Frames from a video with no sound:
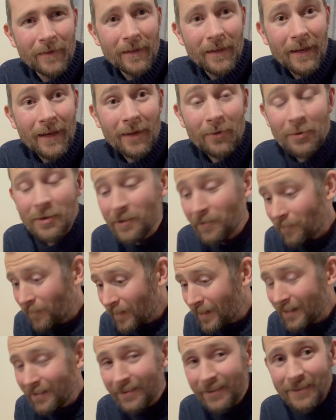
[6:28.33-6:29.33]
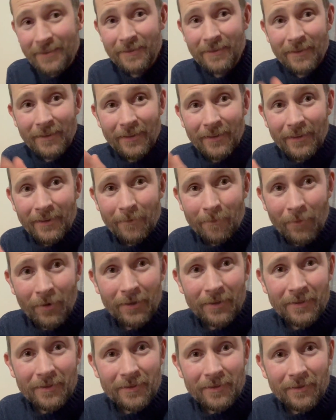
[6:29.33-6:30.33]
And when you find these
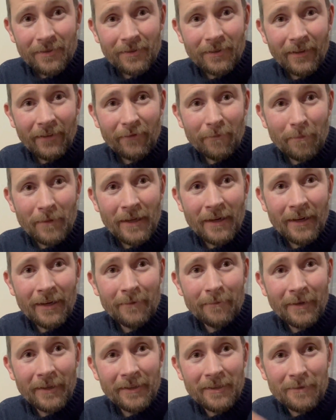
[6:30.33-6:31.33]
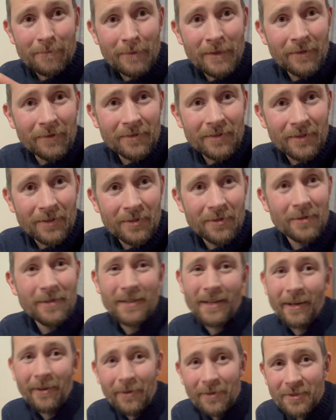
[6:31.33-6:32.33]
marks left behind by these beetles in the trees,
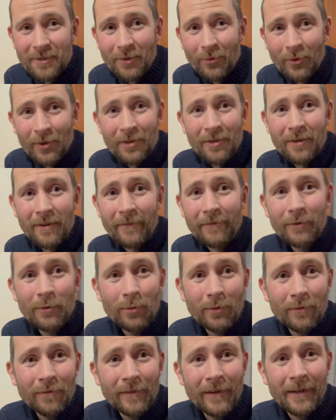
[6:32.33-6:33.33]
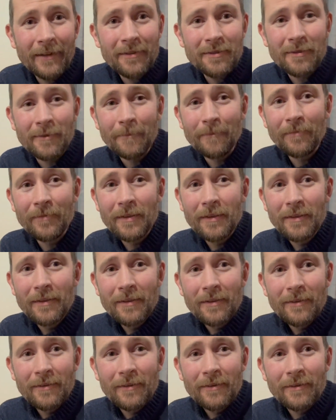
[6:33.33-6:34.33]
I also wonder if you will find some
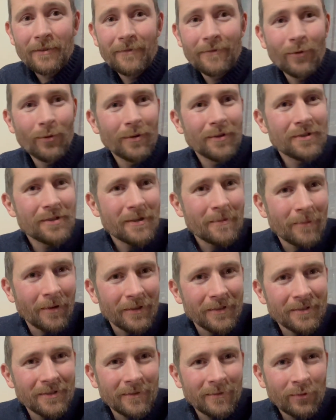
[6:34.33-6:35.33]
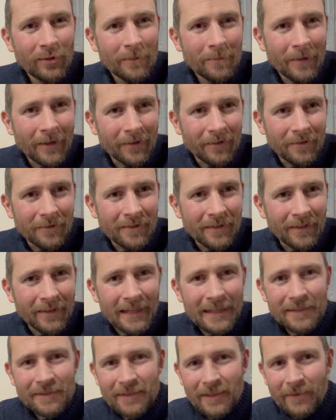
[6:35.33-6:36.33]
foraging marks of woodpeckers in
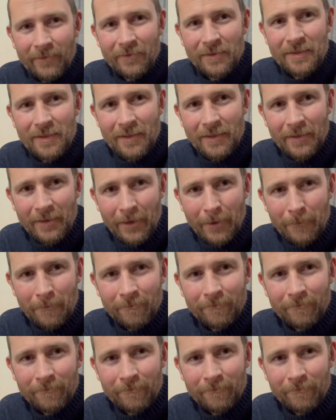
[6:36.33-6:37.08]
that same vicinity.